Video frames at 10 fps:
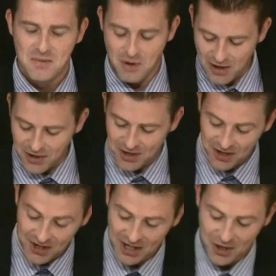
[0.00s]
Brothers and
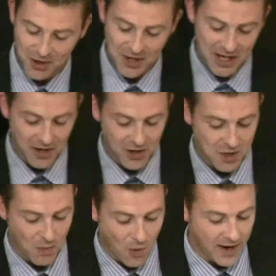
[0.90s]
sisters here
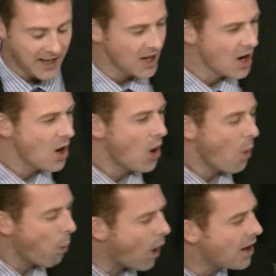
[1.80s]
this morning,
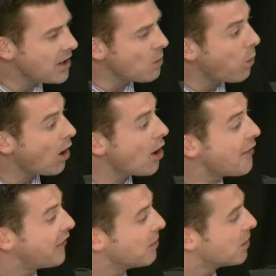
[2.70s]
one
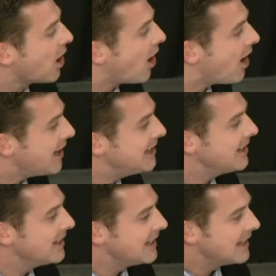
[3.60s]
word from
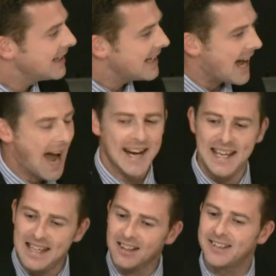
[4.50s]
God, and
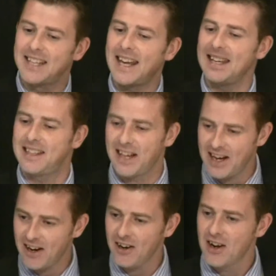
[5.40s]
he'll take
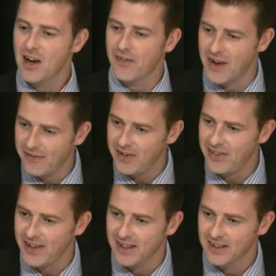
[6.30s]
care of
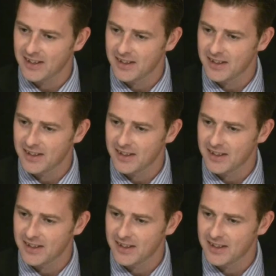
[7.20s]
everything.